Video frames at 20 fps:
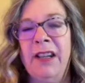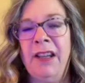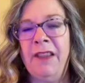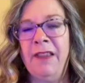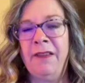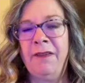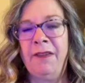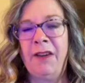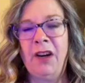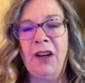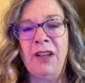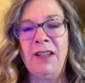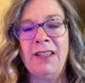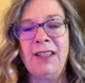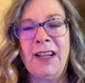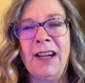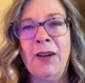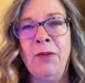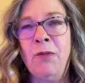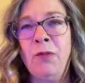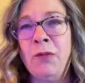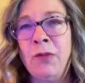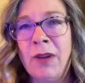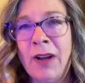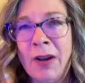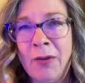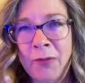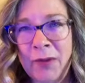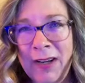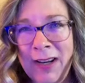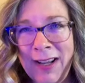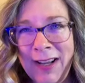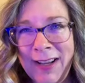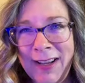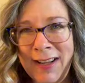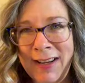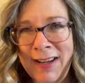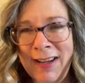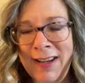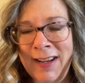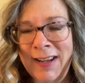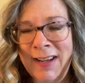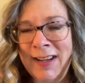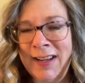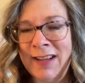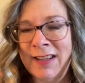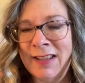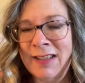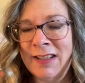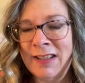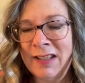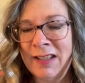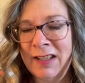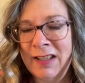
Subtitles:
the font, I went ahead and